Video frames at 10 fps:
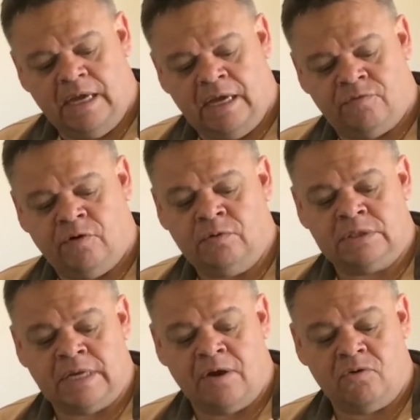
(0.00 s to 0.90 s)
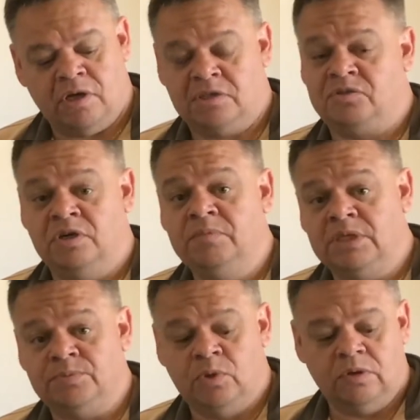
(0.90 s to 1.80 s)
It folds down
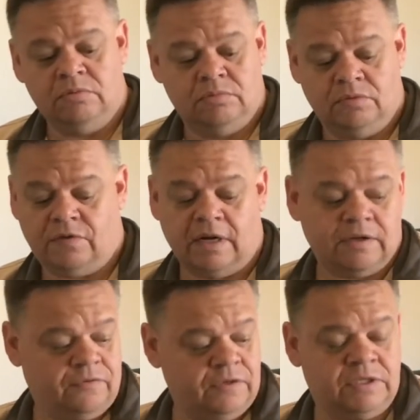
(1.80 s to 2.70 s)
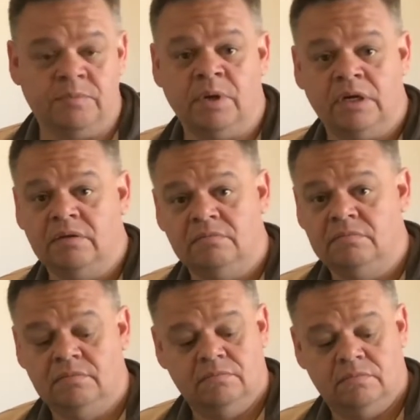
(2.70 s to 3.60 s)
extremely small. In fact, it fits in my
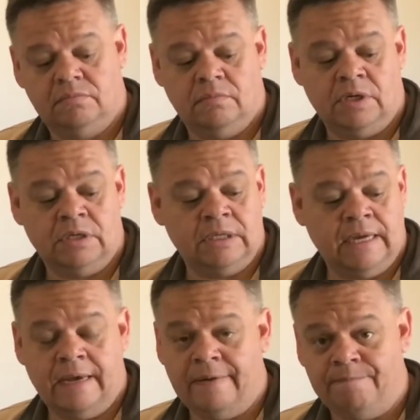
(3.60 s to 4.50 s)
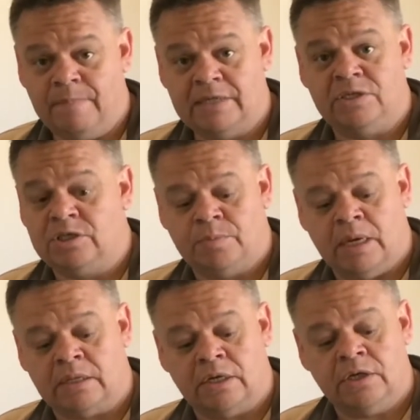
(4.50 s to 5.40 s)
messenger
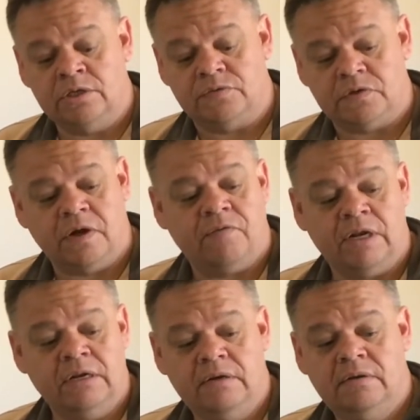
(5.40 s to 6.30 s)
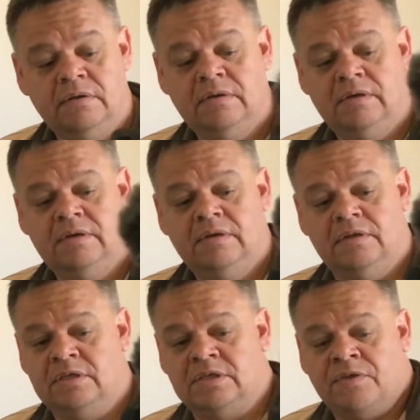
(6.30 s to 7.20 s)
bag that I use for traveling.
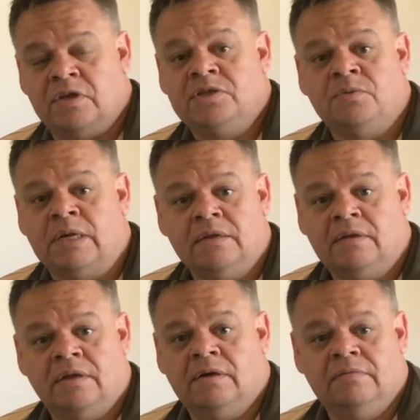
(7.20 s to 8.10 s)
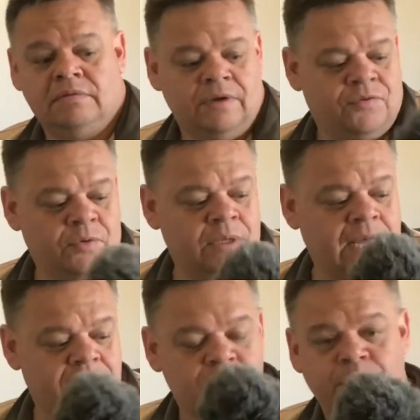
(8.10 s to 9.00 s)
There's nothing to it, you know. I throw in the
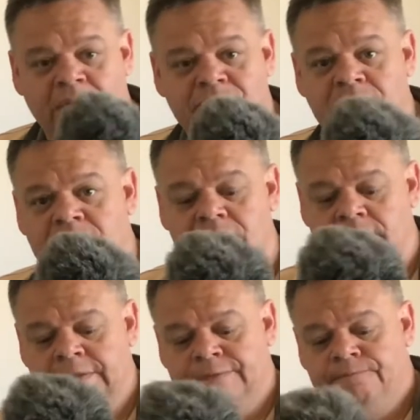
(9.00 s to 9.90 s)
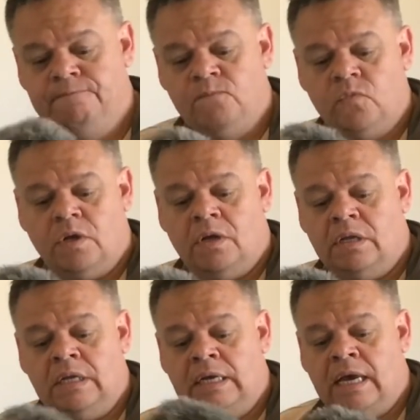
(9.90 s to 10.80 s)
extra batteries
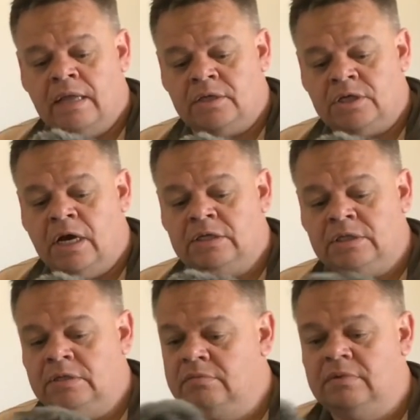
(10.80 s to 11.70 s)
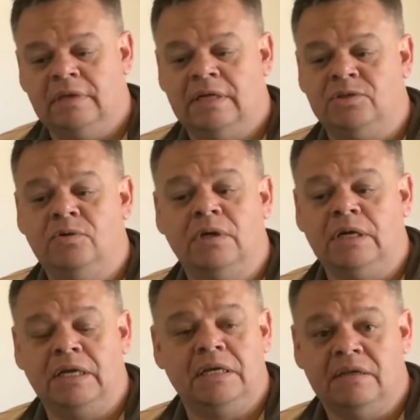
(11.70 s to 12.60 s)
and the charger, and that's all I
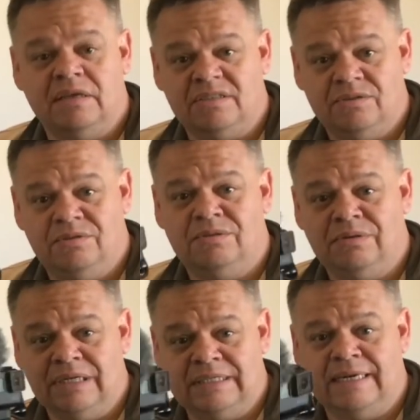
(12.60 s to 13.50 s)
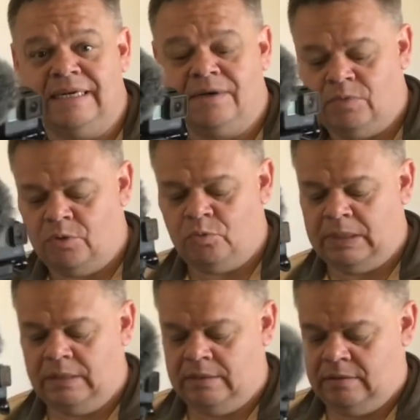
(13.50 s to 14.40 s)
need. That's all I take away with me.